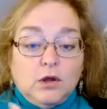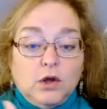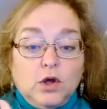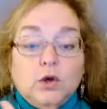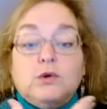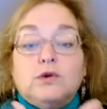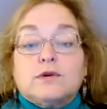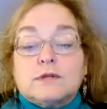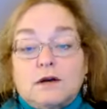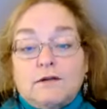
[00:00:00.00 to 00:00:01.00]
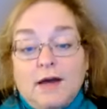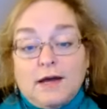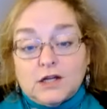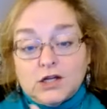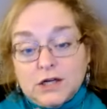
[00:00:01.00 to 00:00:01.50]
you yourself
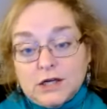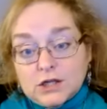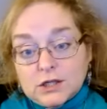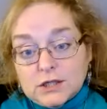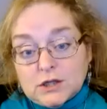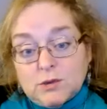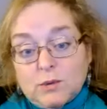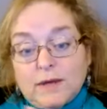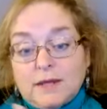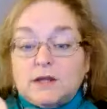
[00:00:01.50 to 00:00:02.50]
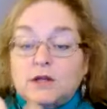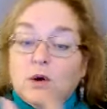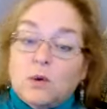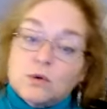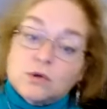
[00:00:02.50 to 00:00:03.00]
had a change in such a way that the
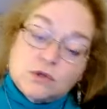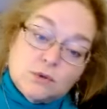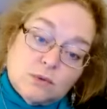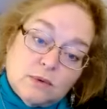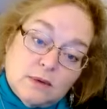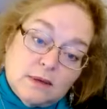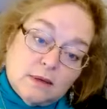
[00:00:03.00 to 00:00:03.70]
old you